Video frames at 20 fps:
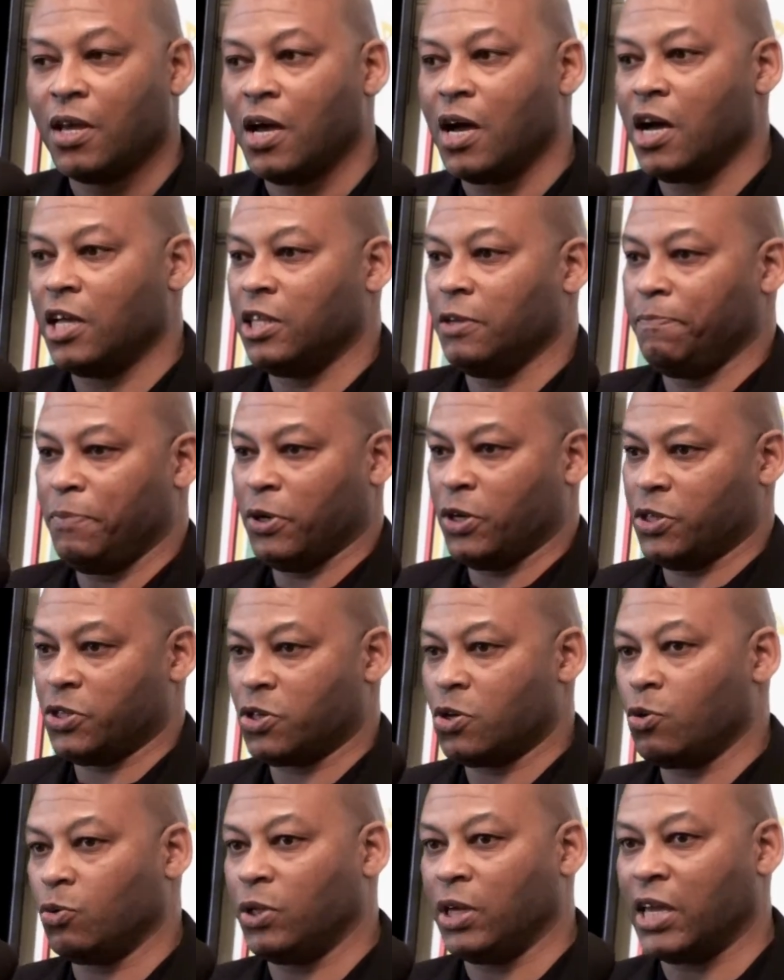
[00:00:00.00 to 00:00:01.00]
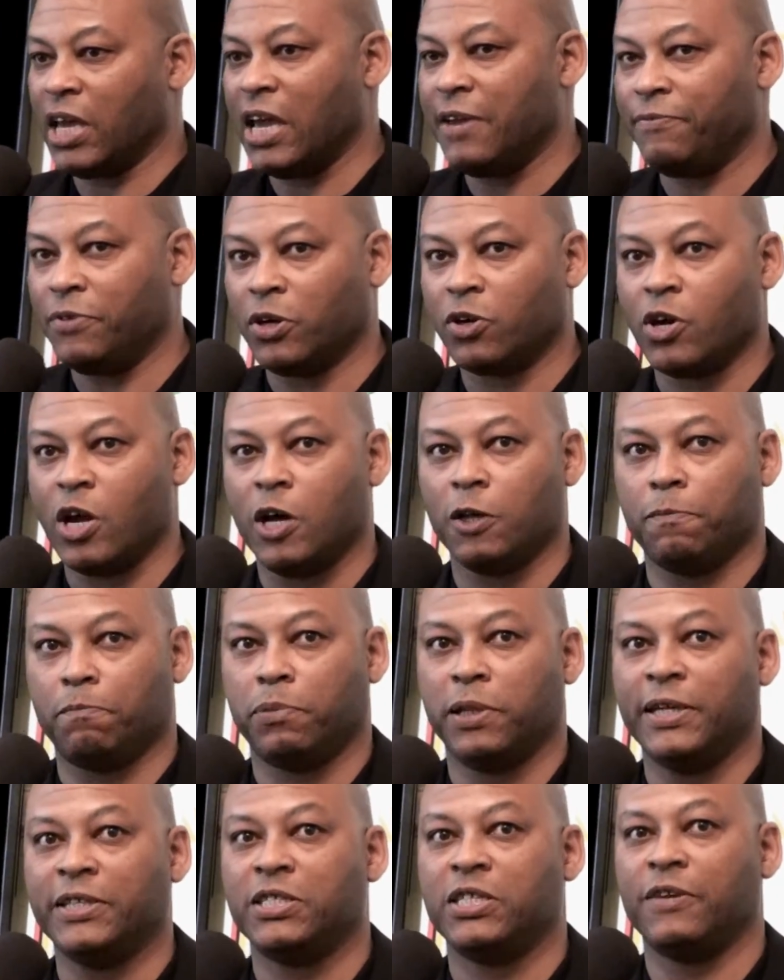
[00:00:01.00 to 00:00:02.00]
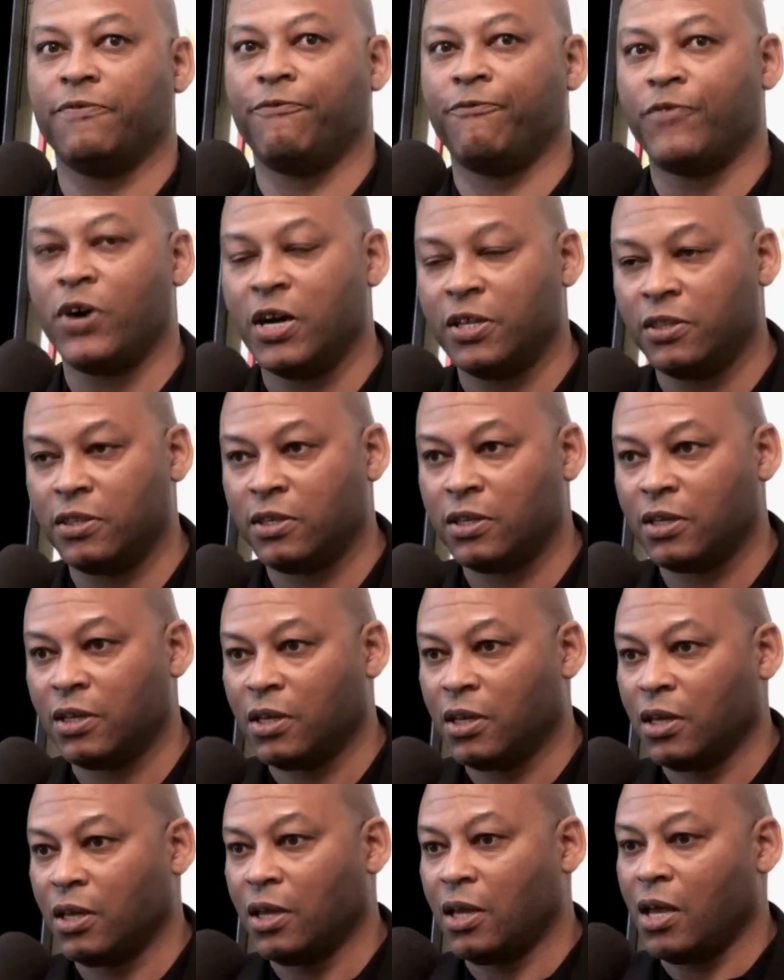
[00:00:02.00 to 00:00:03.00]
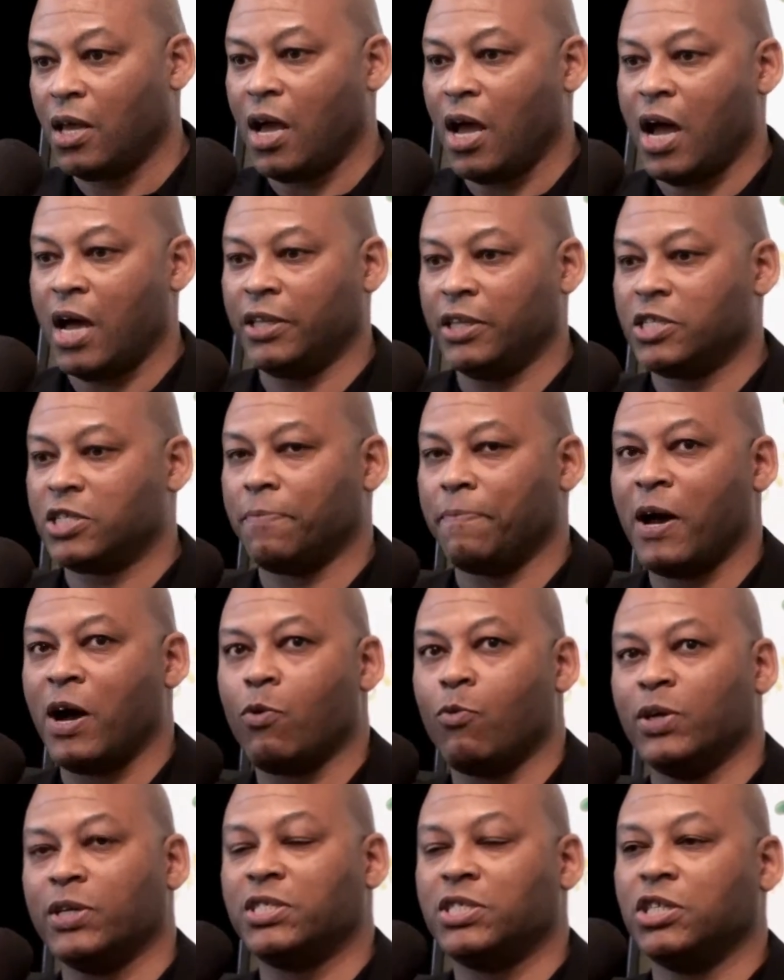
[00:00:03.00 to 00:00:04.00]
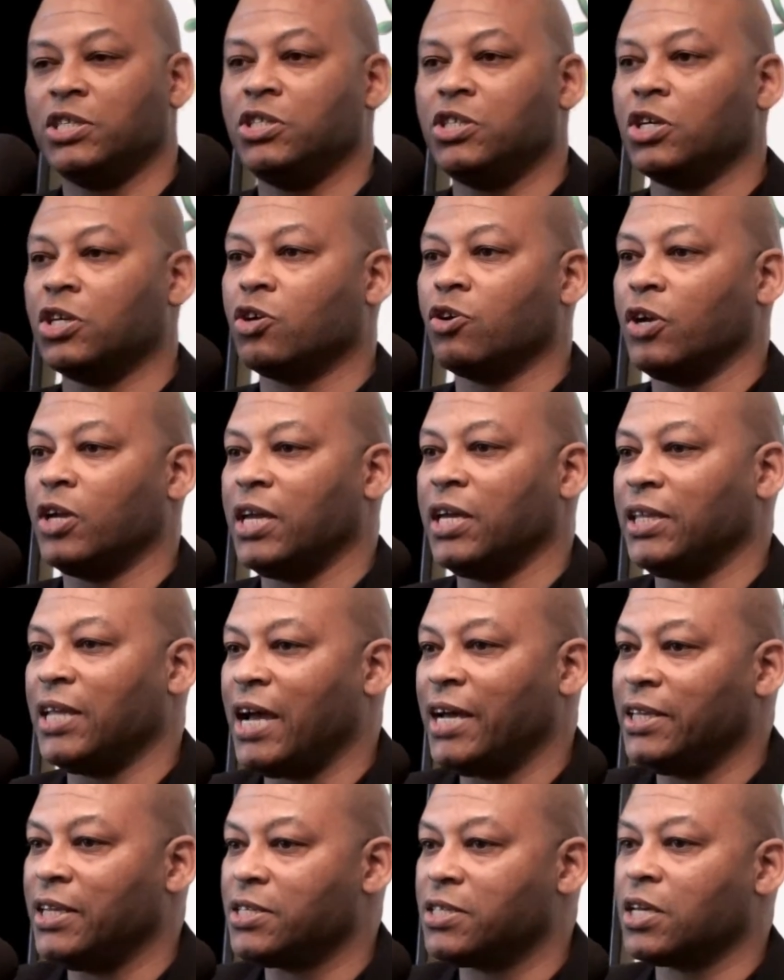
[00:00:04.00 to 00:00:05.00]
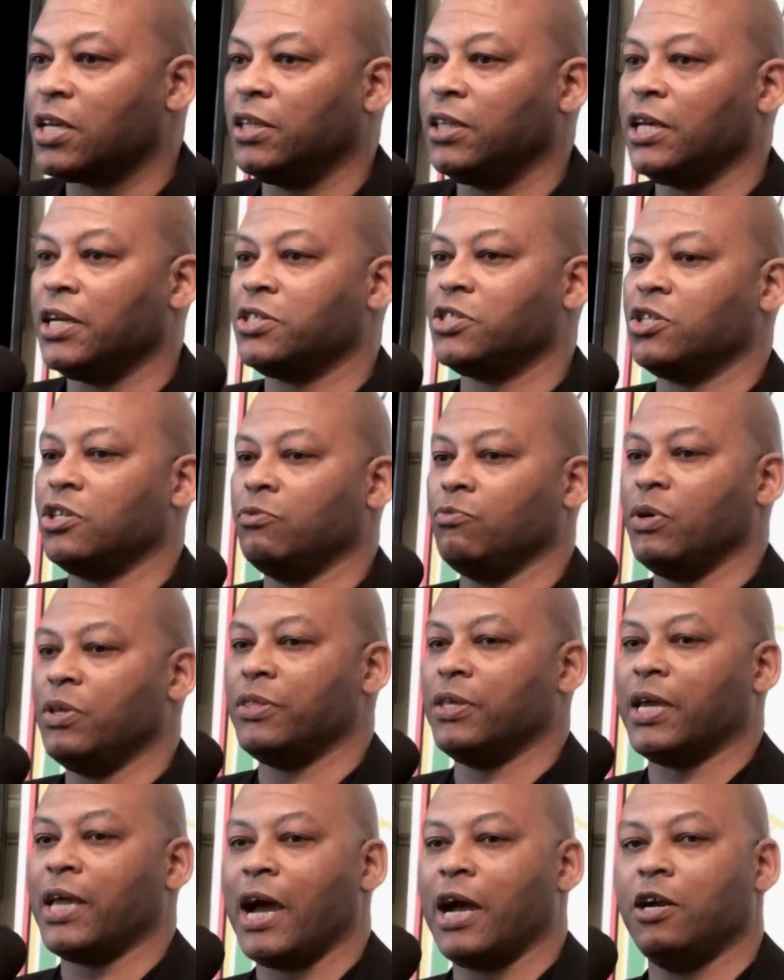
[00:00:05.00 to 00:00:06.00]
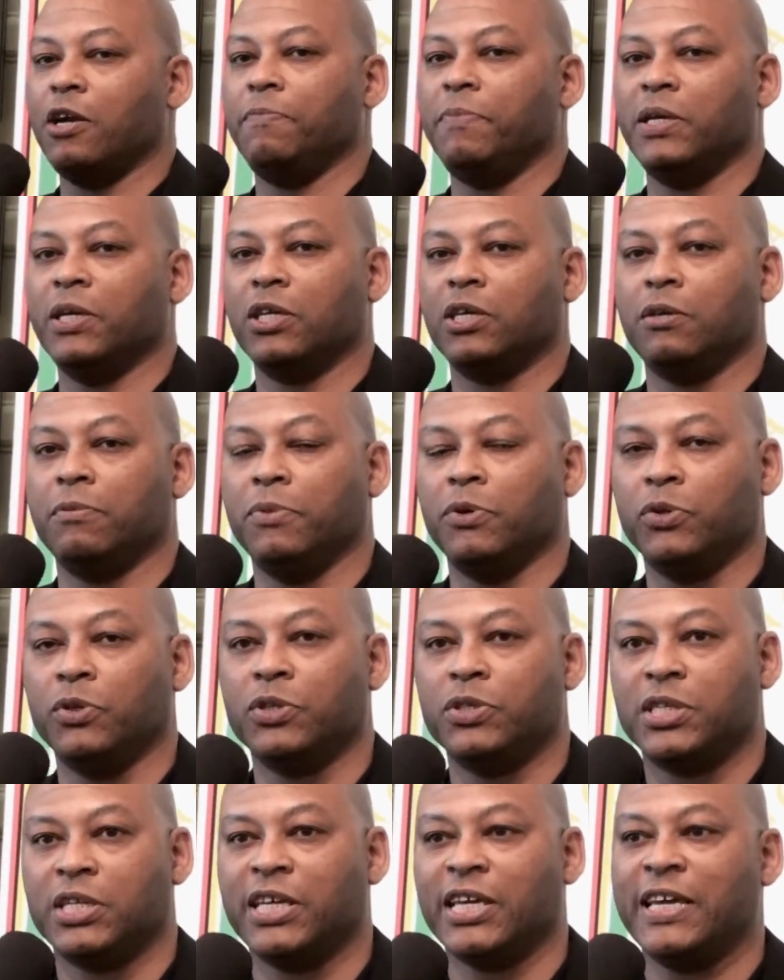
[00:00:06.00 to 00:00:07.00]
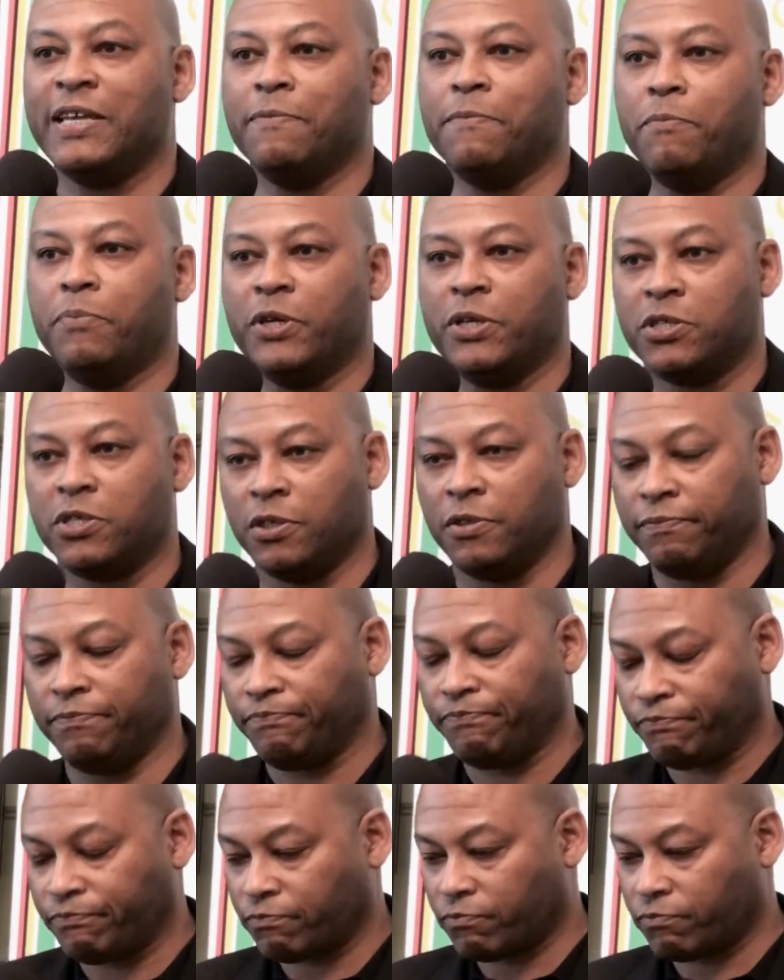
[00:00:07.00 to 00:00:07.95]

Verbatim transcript: Uh, the book is called They Gave the Crowd Plenty Fun, and it's about West Indian cricket and its connection with the Caribbean community in Britain.